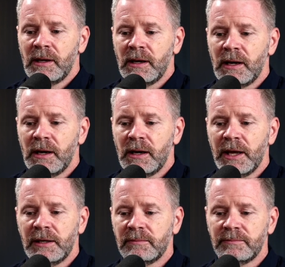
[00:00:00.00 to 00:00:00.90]
Uh,
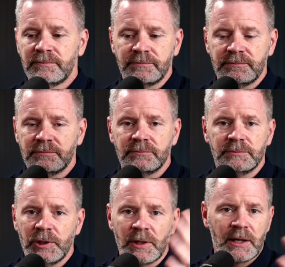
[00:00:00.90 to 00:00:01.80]
and
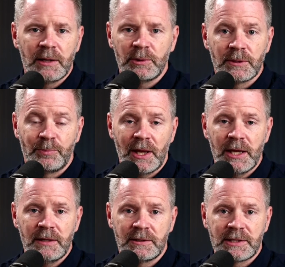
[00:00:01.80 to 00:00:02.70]
you're not able to
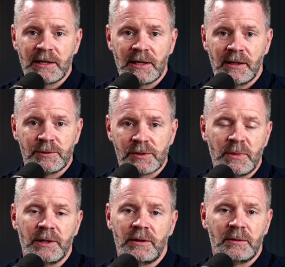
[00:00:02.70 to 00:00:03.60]
pay the $10 a
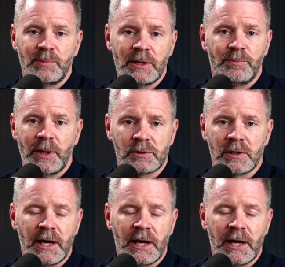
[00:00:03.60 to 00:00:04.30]
month to be a patron.